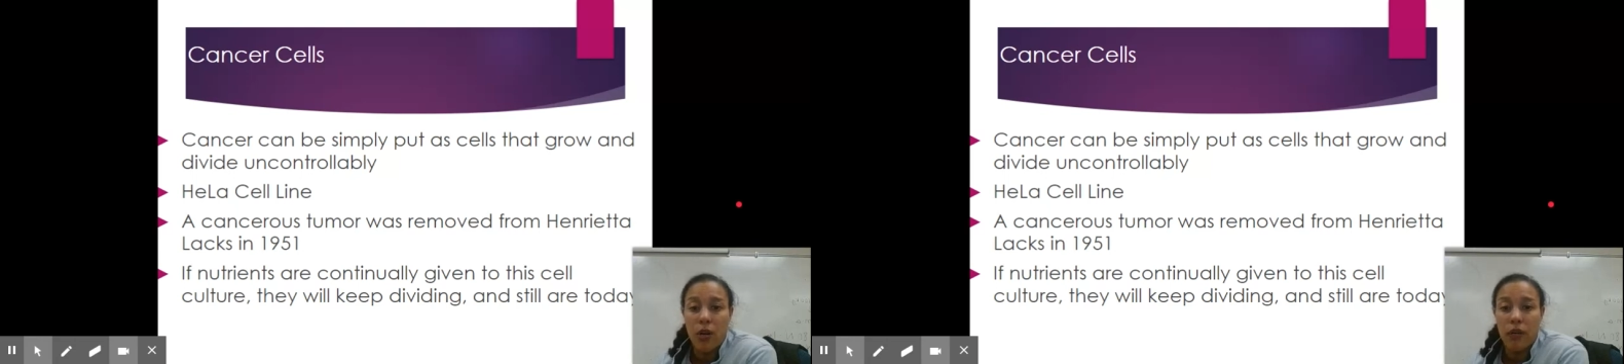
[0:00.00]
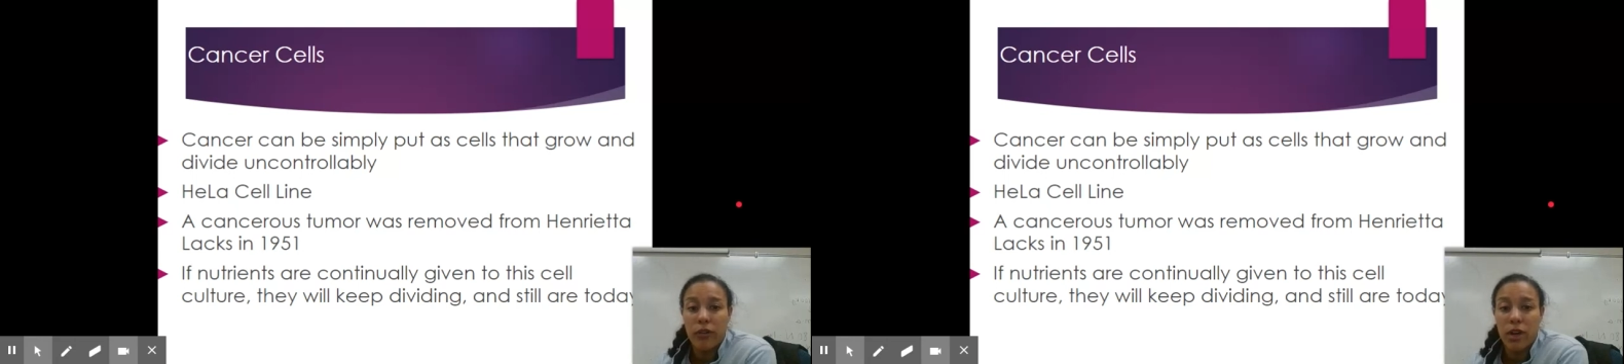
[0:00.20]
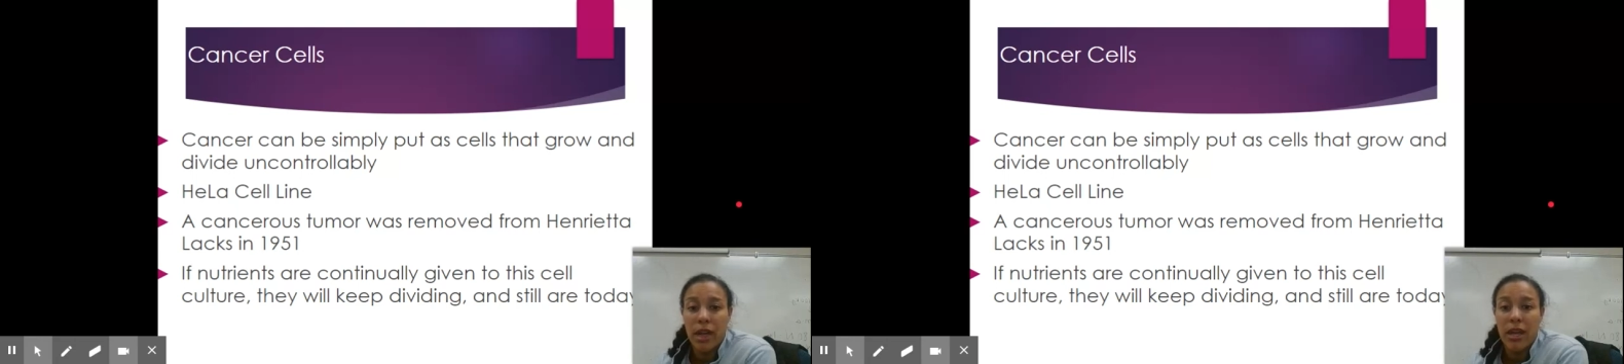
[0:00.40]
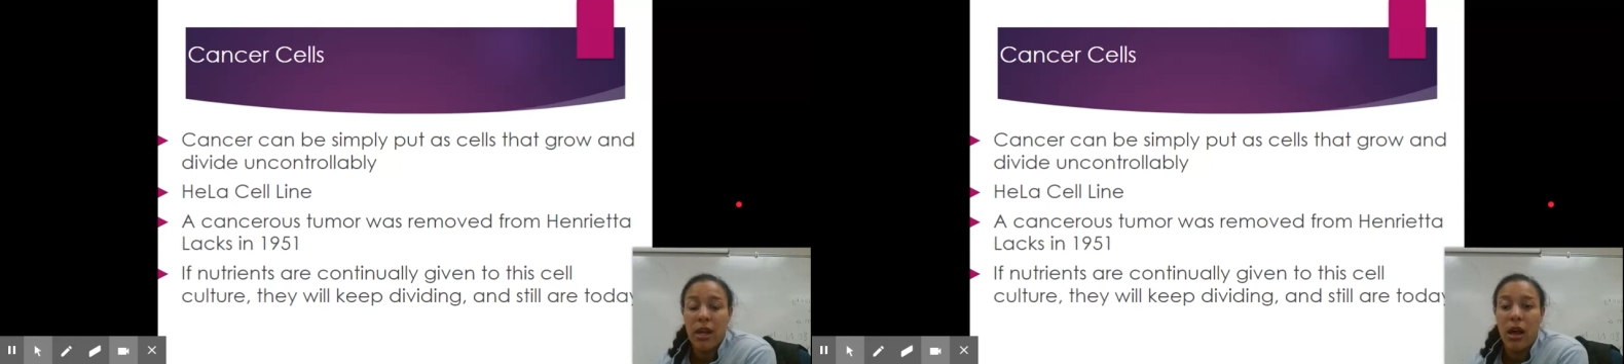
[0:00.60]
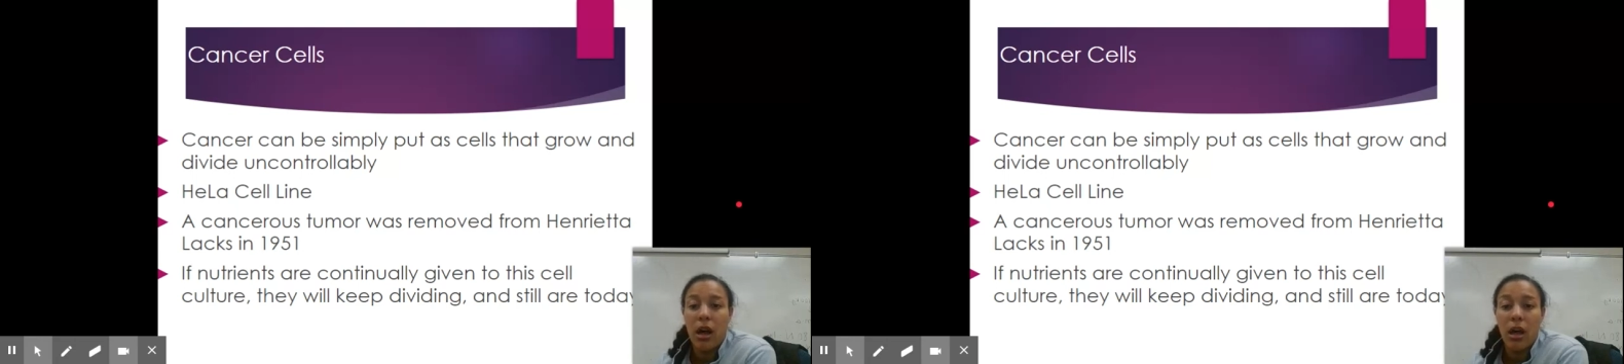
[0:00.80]
over again
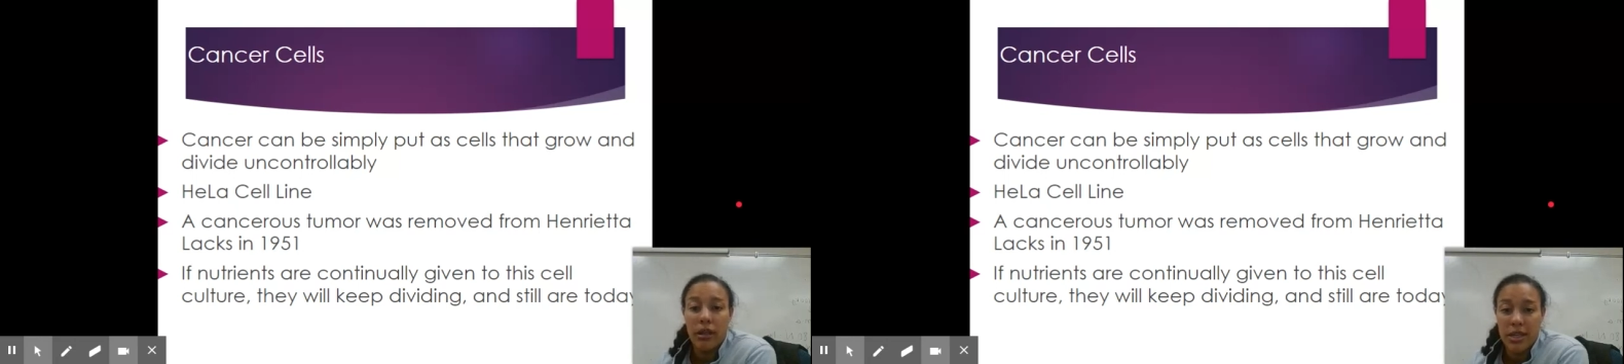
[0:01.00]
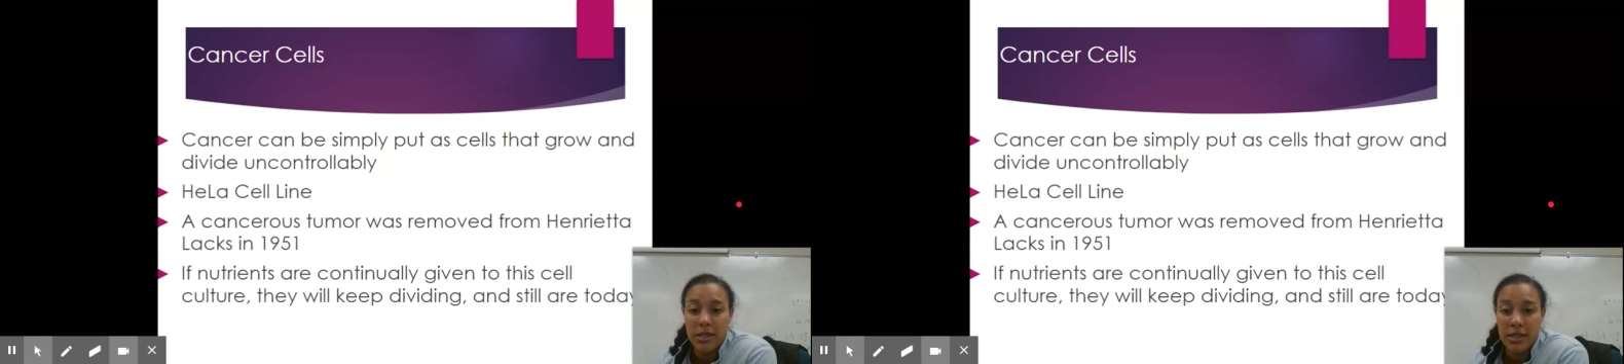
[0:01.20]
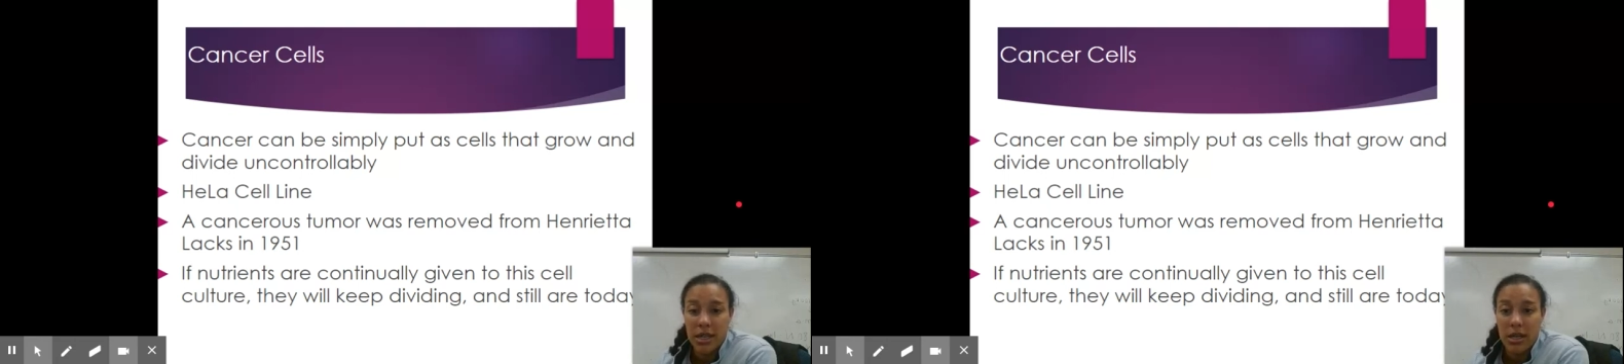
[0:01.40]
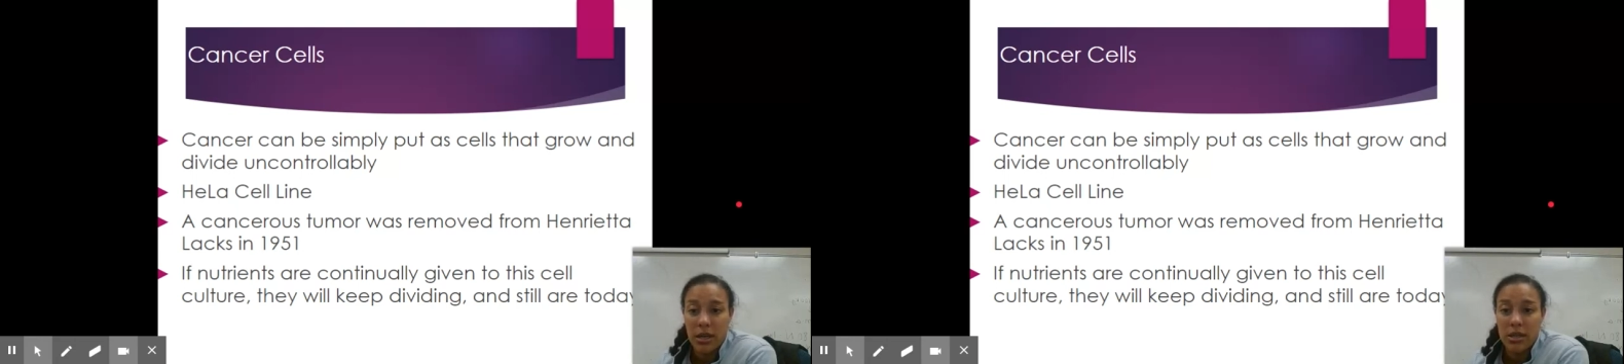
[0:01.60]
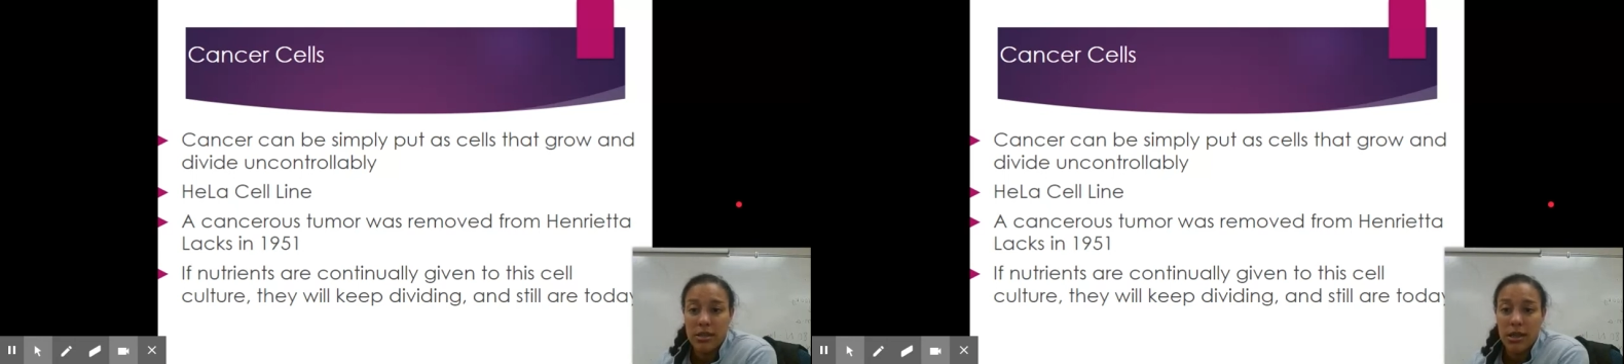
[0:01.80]
all these
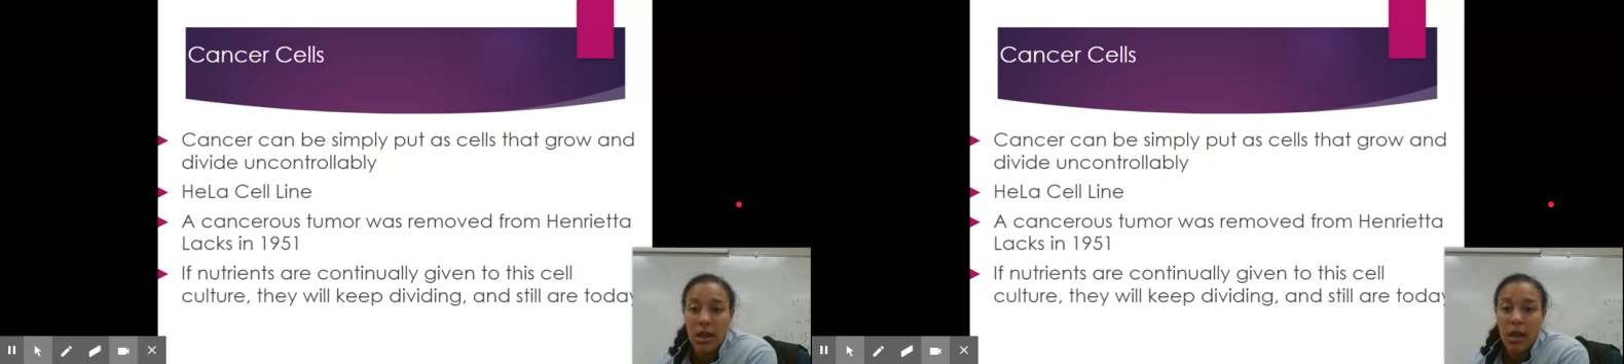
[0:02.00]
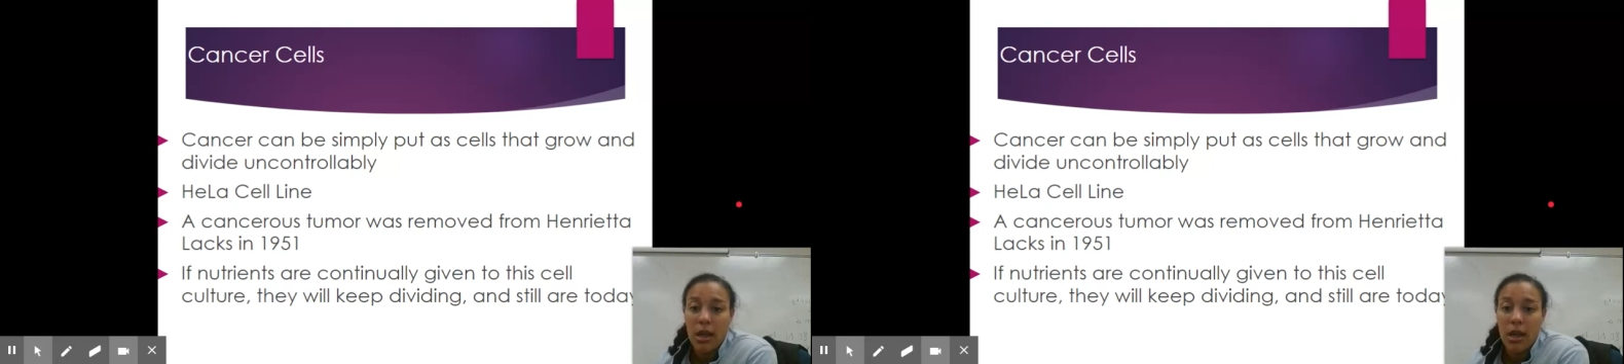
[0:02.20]
years.